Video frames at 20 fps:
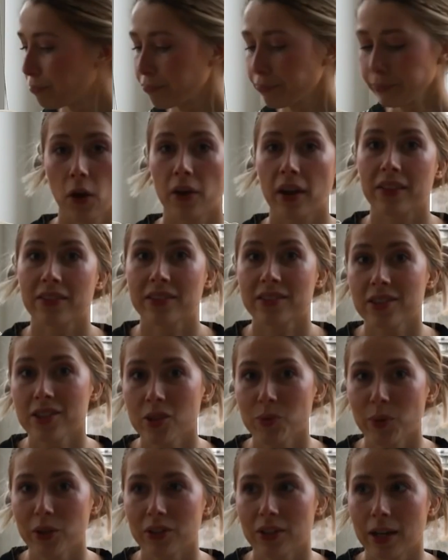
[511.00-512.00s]
Okay, this is a
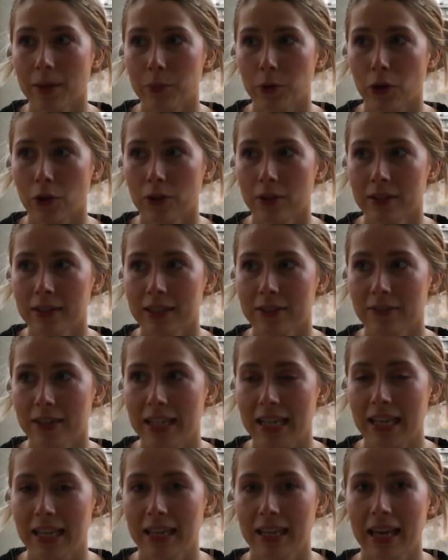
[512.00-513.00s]
book that I'm currently
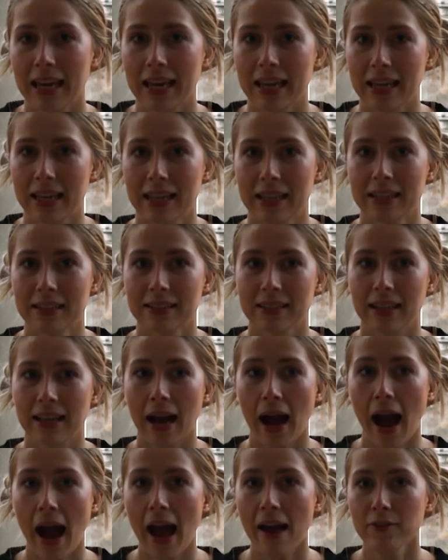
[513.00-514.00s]
reading, and
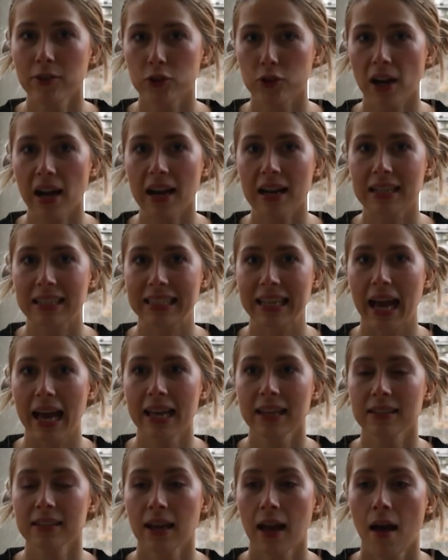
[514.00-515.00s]
I haven't cried
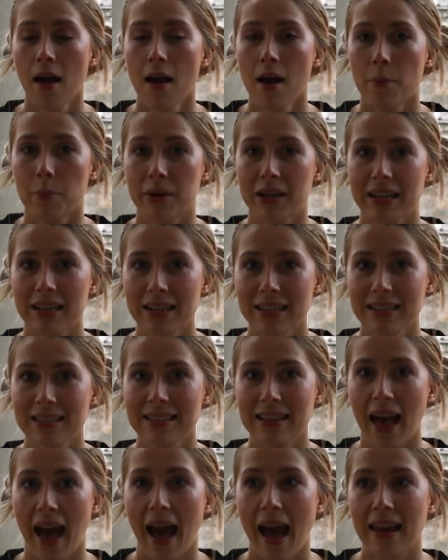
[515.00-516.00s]
yet, but it is
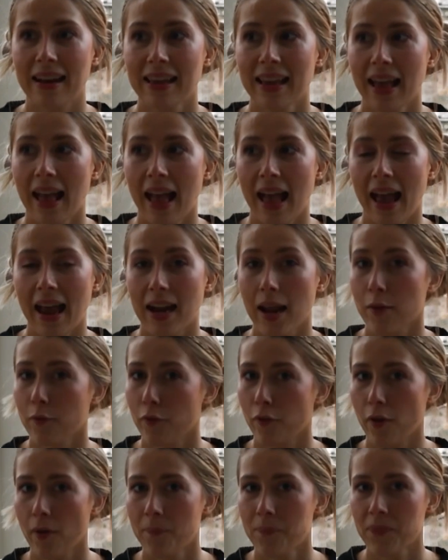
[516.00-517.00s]
sad, and
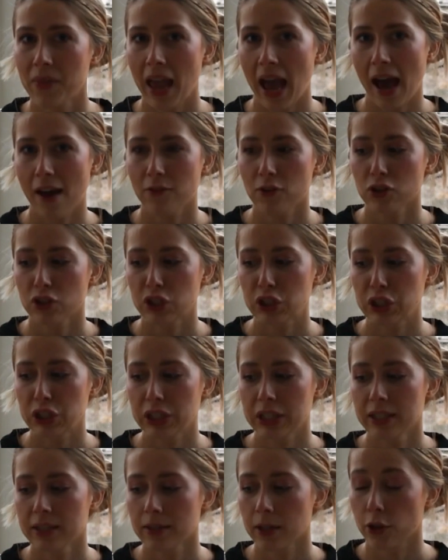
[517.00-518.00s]
have on
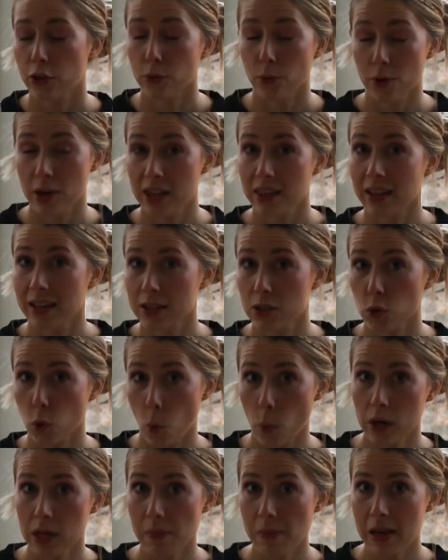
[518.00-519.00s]
good authority that it's
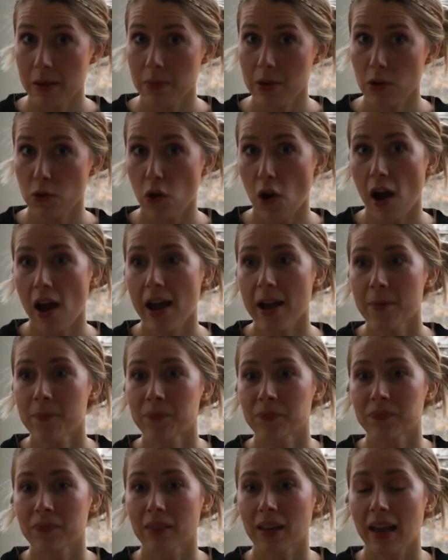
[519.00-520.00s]
going to make me cry.
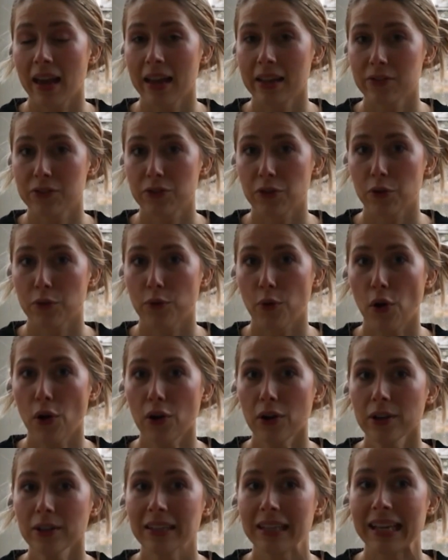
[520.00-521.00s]
And so
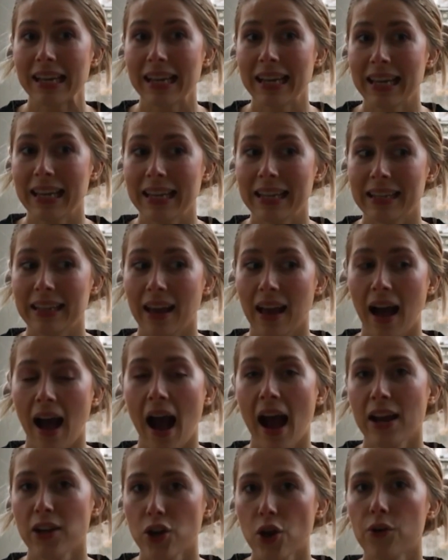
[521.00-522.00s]
far,
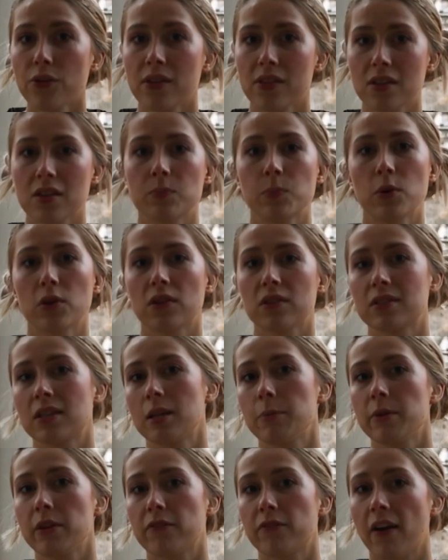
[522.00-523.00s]
I know that this book is going
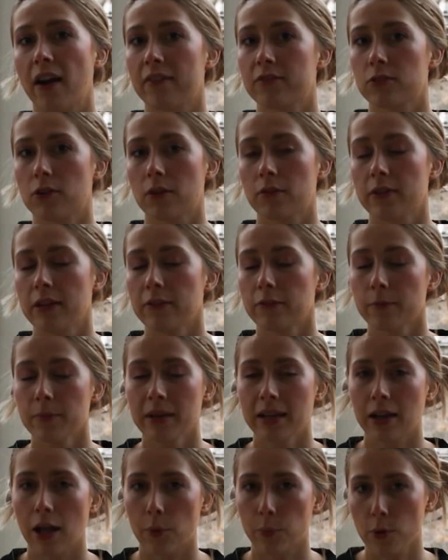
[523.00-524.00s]
to be a 5-star read for me,
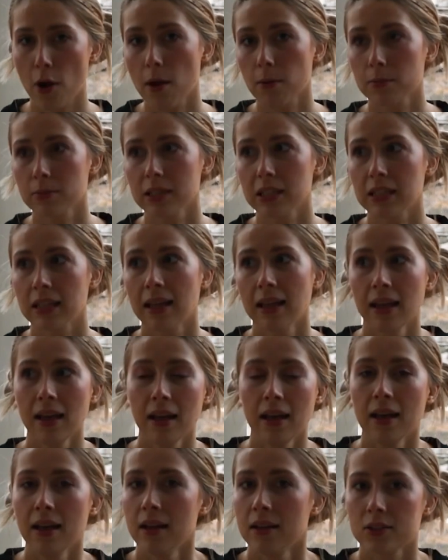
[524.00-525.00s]
and I'll probably
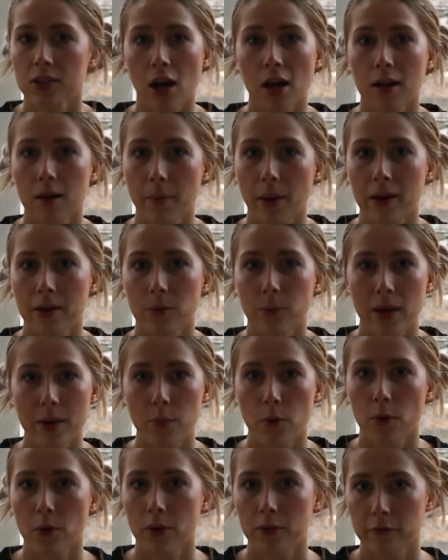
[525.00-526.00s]
talk about it way
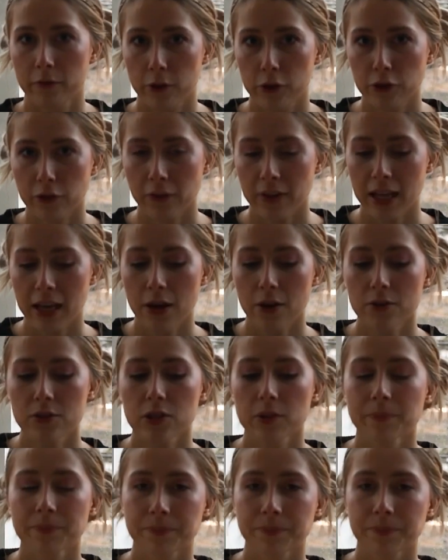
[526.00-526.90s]
more on future videos.